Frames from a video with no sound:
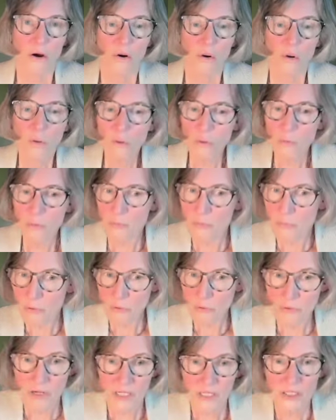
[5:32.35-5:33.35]
"Oh
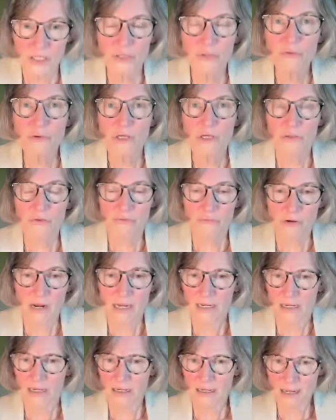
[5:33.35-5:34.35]
boy, you are
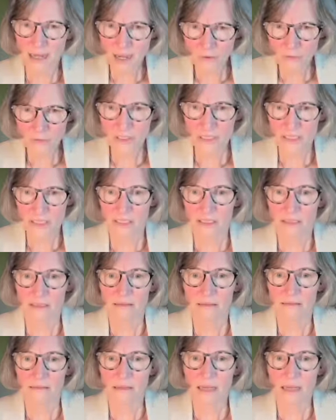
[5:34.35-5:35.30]
crying loudly.